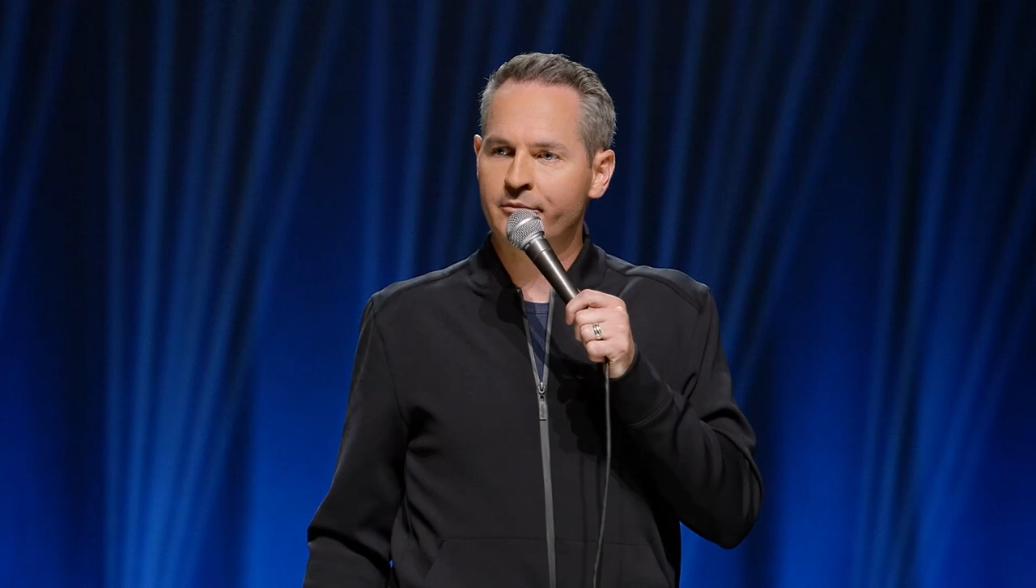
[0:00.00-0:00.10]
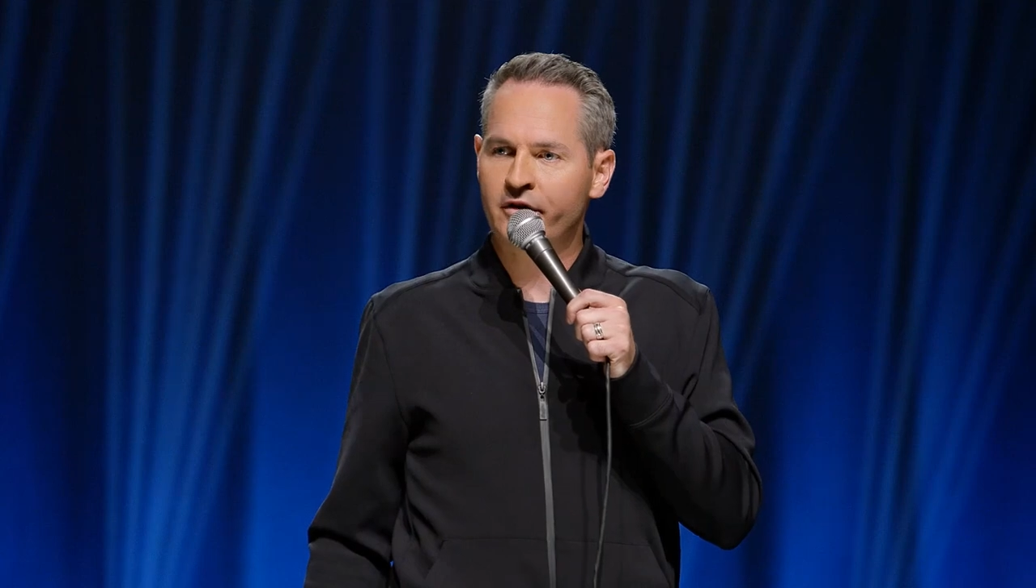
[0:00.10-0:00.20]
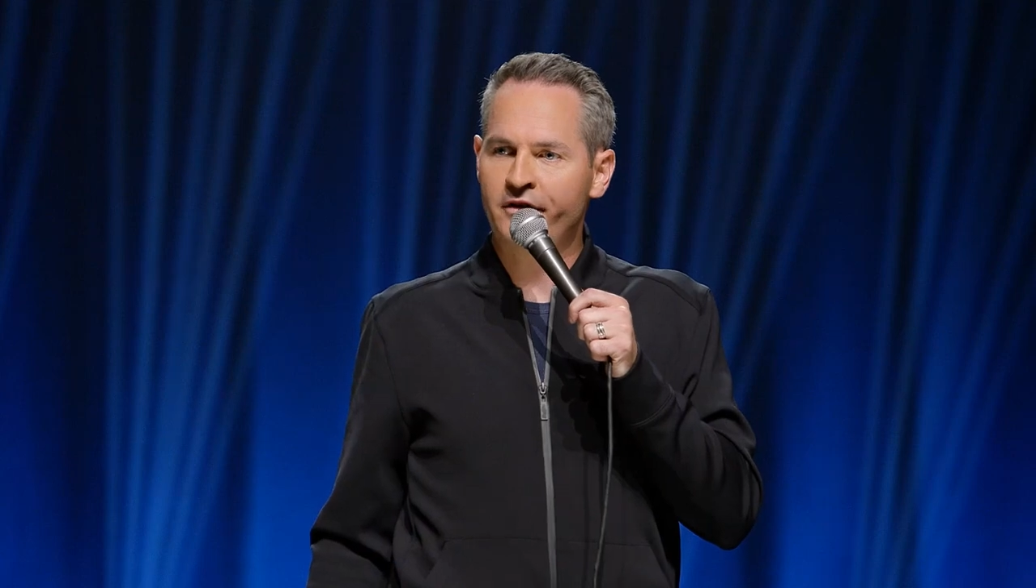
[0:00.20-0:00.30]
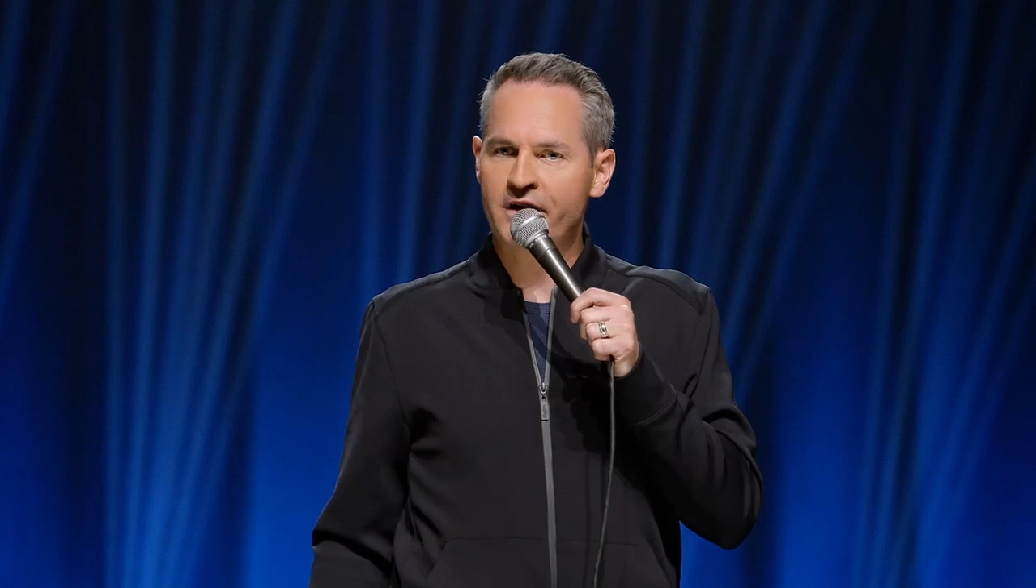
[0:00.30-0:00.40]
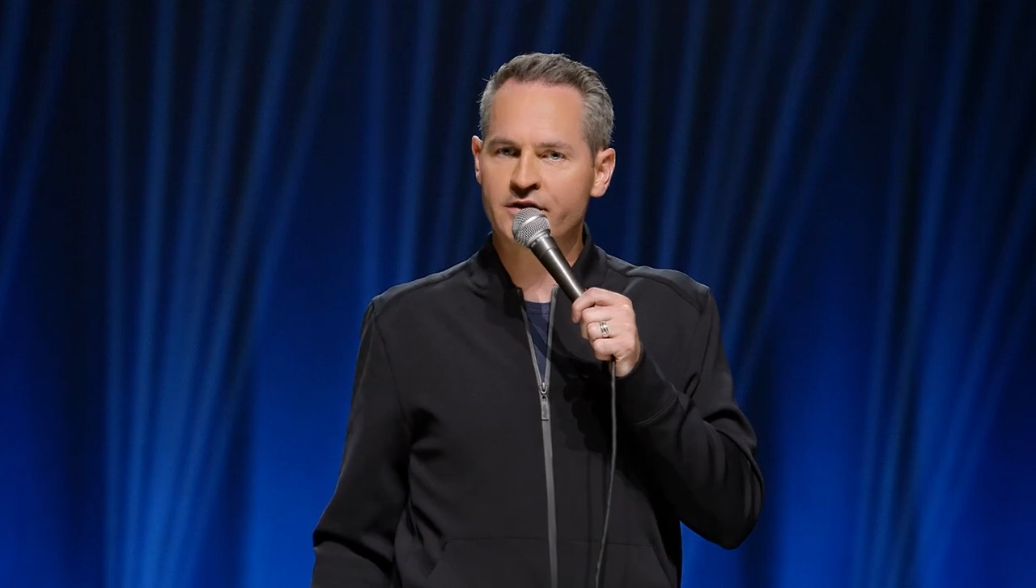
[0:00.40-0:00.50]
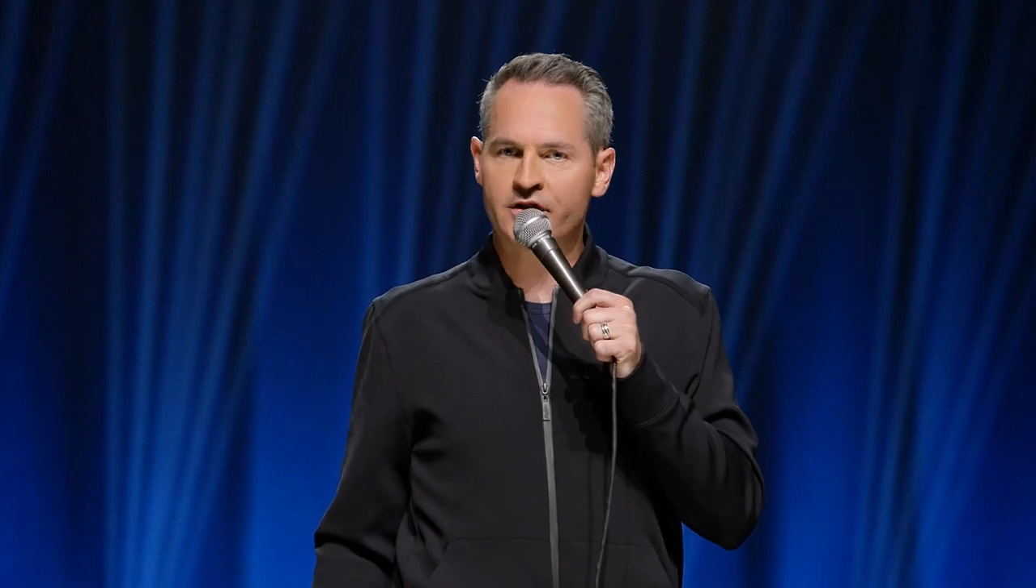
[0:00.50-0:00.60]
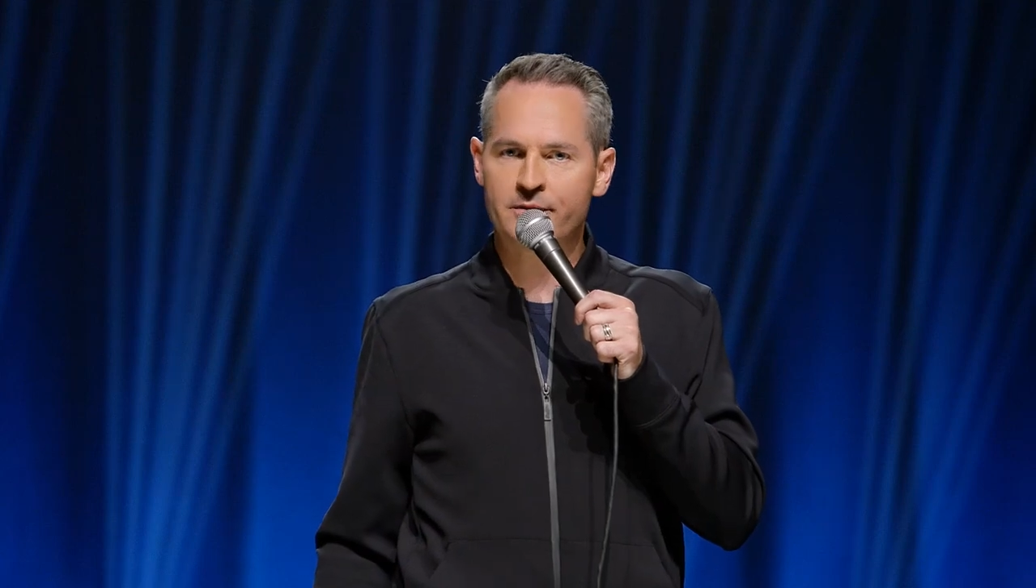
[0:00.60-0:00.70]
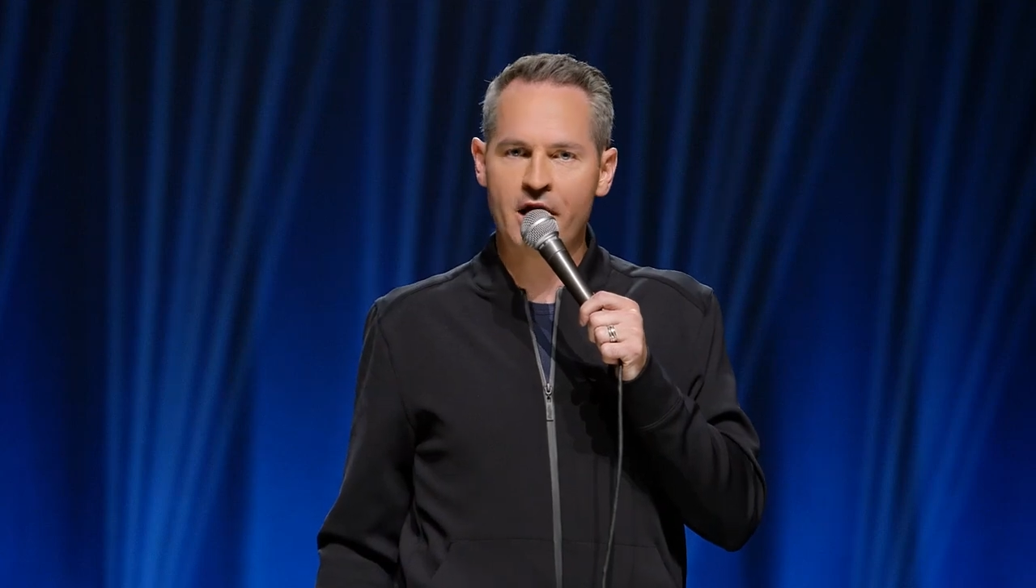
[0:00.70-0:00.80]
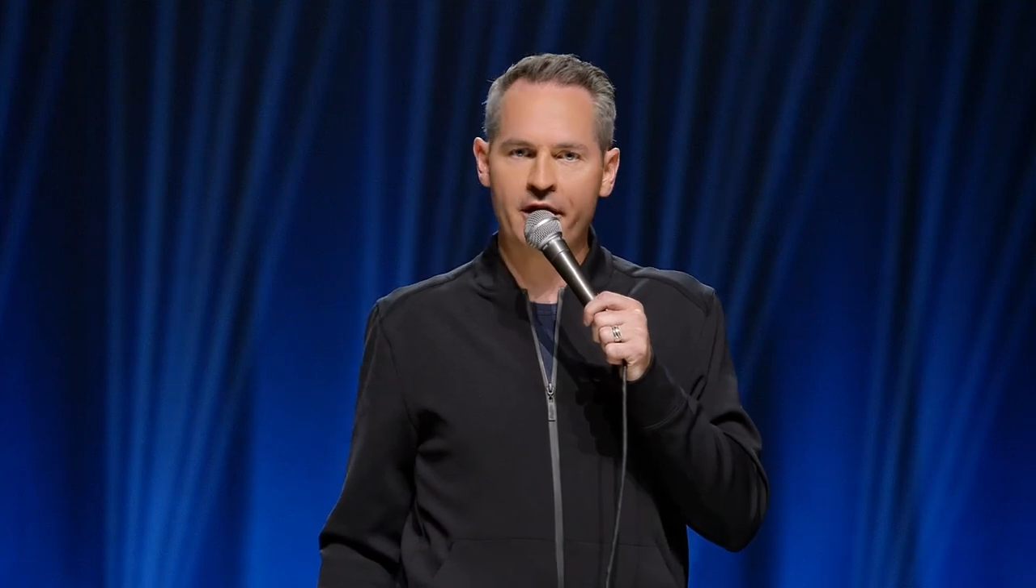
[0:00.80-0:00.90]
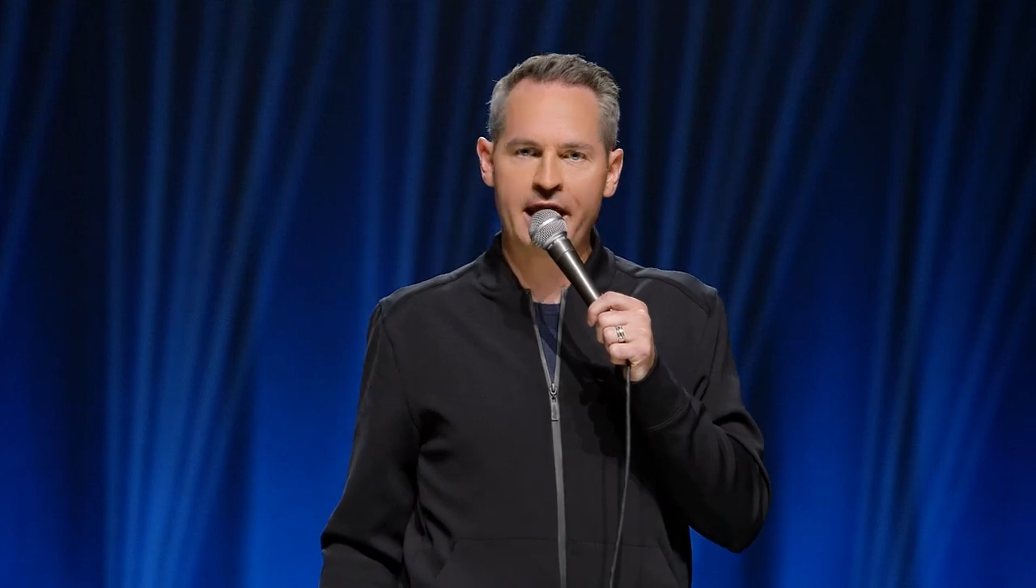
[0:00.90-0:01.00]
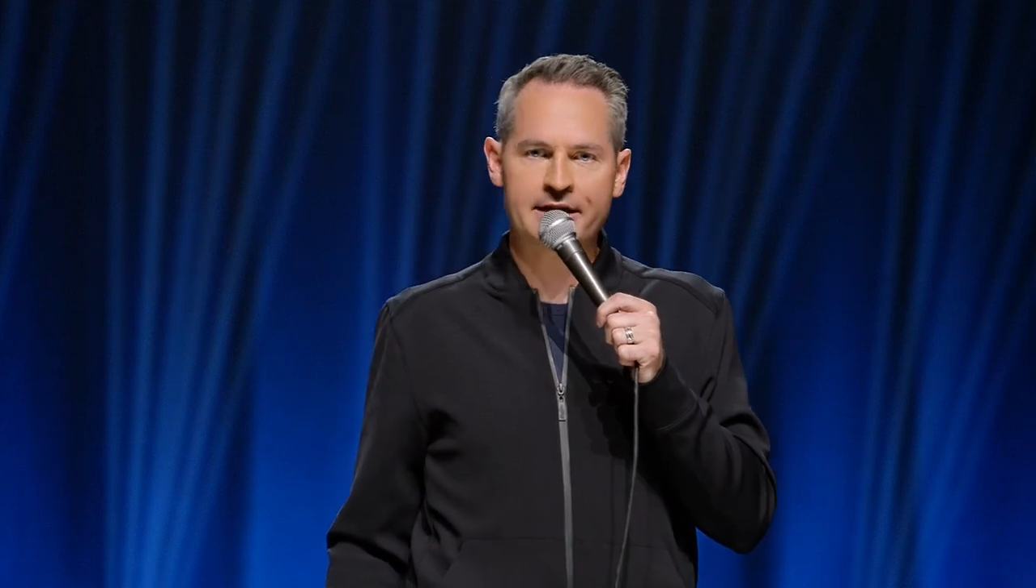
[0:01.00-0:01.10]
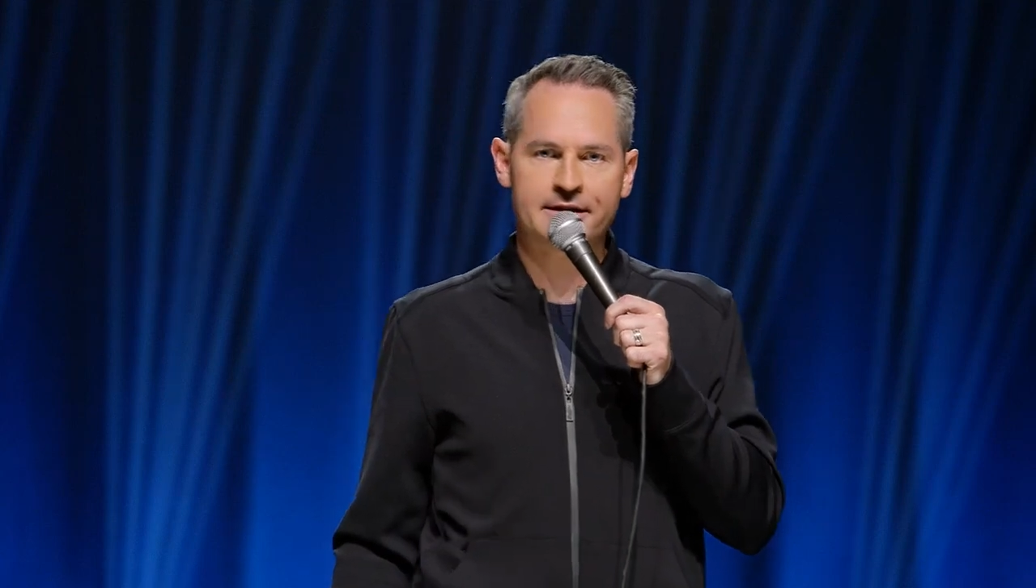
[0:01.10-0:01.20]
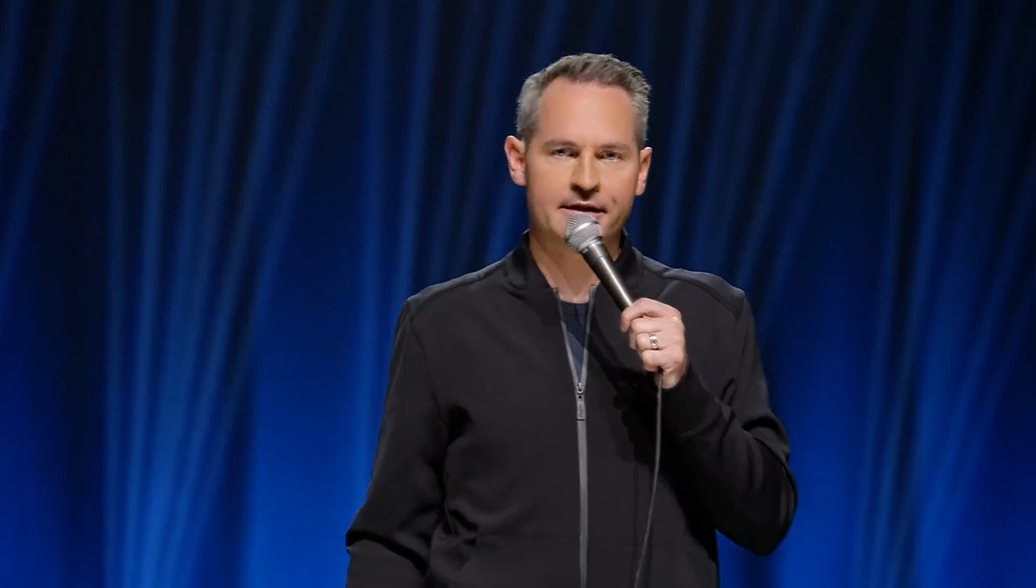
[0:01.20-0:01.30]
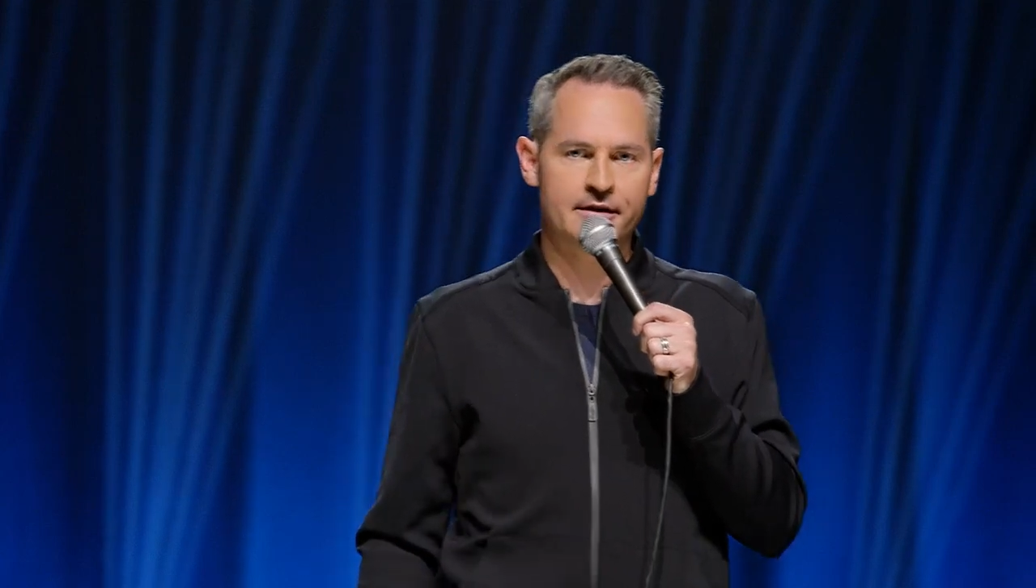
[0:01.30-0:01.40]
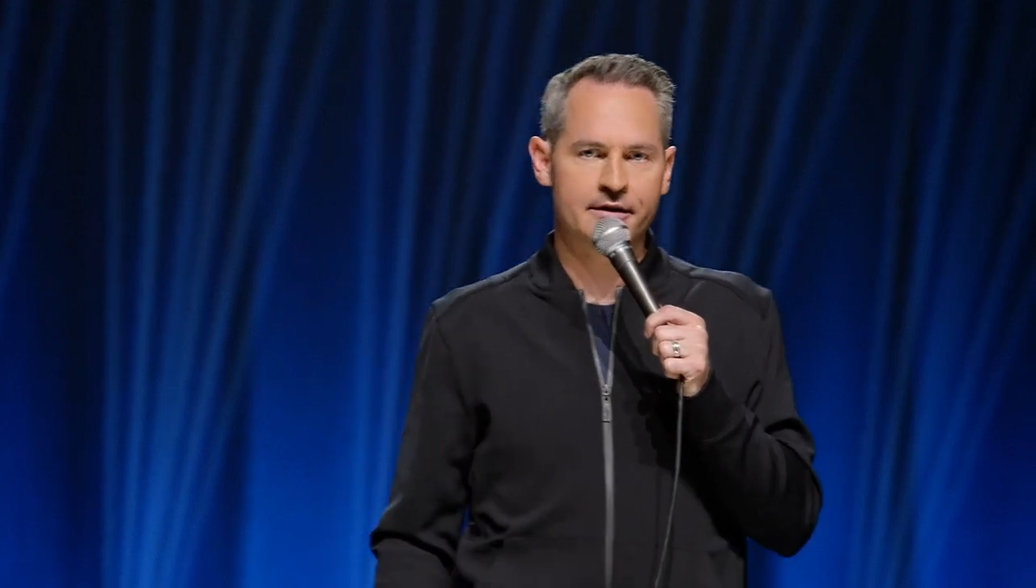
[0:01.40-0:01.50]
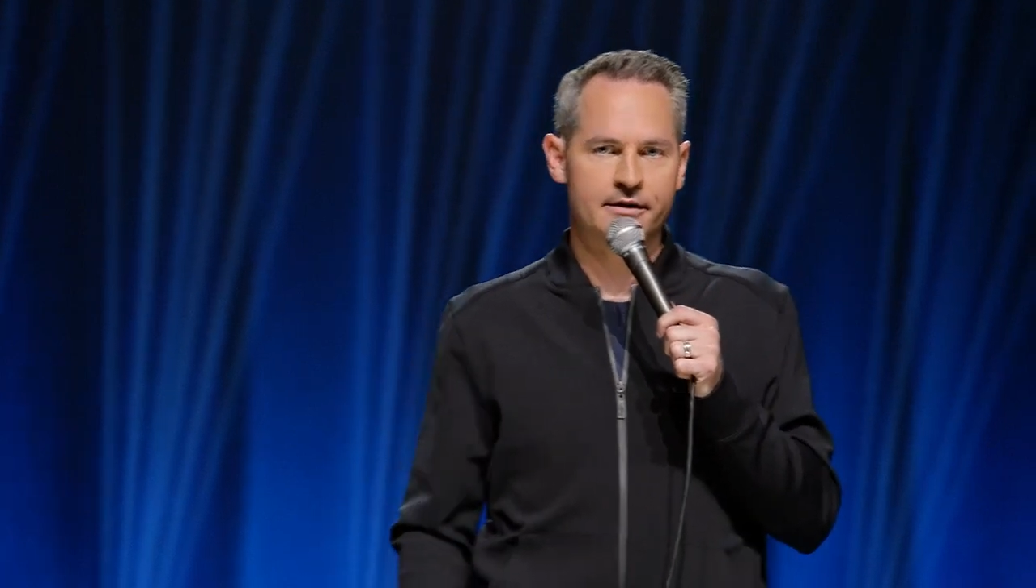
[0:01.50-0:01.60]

Professor Smartass.